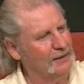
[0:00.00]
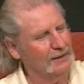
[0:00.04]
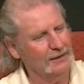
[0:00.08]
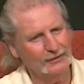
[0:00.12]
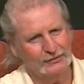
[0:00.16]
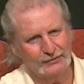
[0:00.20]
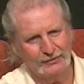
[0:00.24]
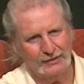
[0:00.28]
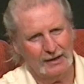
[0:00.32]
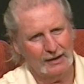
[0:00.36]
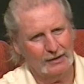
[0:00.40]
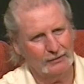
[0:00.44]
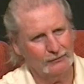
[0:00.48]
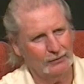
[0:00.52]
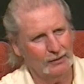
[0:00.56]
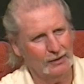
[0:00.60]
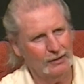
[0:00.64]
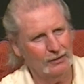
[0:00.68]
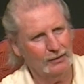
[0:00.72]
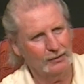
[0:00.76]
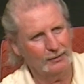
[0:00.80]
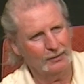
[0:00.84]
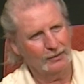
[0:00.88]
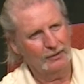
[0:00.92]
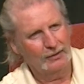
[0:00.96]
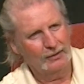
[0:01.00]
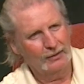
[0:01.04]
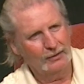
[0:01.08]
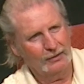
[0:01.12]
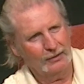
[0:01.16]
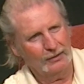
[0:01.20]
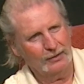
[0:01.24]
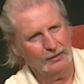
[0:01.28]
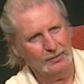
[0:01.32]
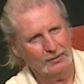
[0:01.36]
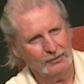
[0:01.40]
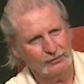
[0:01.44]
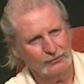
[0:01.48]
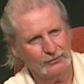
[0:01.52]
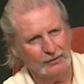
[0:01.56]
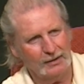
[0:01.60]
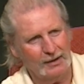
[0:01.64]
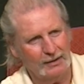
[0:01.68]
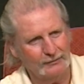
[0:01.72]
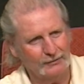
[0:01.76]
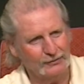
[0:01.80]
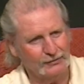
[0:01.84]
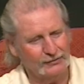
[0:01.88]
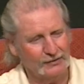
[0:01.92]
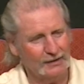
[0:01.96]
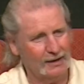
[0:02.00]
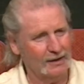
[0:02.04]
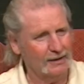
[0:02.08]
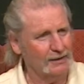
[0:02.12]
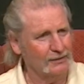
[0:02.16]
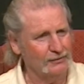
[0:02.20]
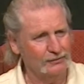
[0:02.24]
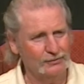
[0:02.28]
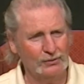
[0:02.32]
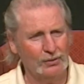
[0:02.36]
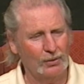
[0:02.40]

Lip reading: Here's Andre on the driver's side.